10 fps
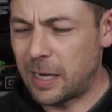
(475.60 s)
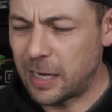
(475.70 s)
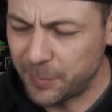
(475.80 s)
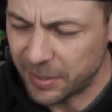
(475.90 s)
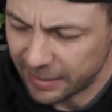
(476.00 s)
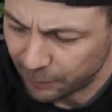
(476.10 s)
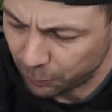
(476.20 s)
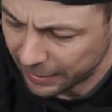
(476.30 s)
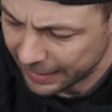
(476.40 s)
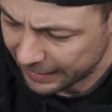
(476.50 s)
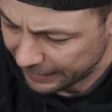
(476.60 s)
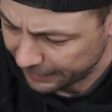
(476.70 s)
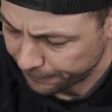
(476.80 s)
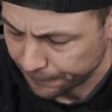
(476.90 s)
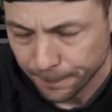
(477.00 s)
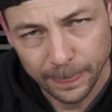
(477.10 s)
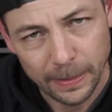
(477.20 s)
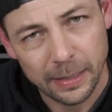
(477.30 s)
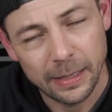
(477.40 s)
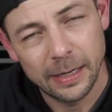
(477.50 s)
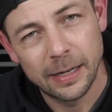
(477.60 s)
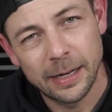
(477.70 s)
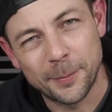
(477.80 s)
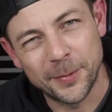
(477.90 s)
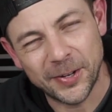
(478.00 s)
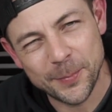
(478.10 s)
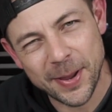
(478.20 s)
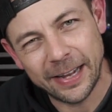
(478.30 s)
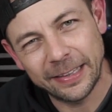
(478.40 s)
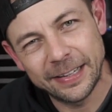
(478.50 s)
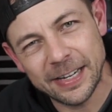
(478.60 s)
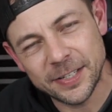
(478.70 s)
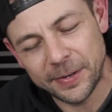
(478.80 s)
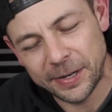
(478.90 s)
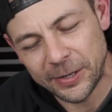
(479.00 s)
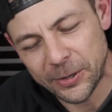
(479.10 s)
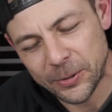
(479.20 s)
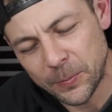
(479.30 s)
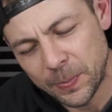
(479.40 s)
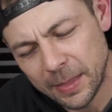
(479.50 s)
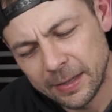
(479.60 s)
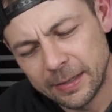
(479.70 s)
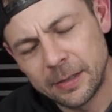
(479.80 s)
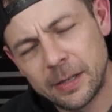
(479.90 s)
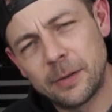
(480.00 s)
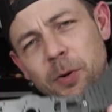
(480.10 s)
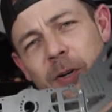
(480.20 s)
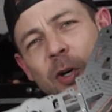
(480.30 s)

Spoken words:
I'm going to take a break. I'm going to come back in the next video. We're going